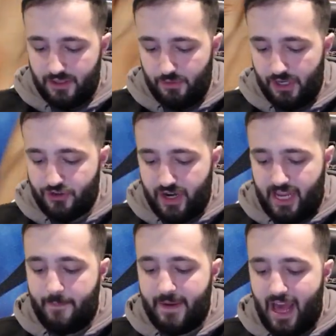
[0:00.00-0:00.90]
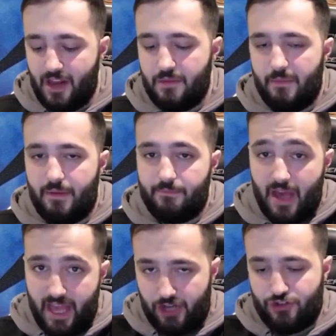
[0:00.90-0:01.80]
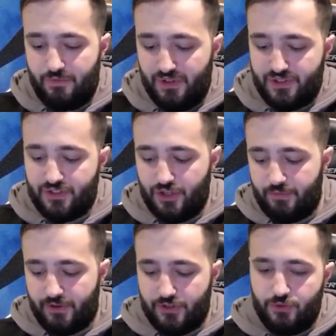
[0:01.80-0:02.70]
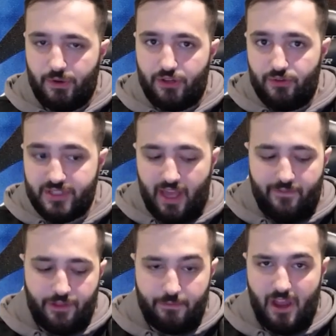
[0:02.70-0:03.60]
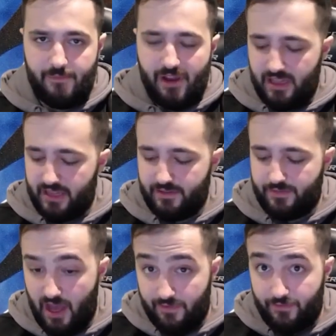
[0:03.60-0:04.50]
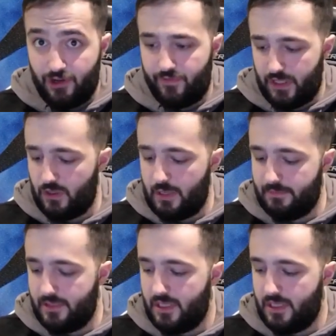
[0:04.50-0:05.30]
You want to try keep it out of the extra monster zone because you want to use that for the Meow Meow for your follow-up.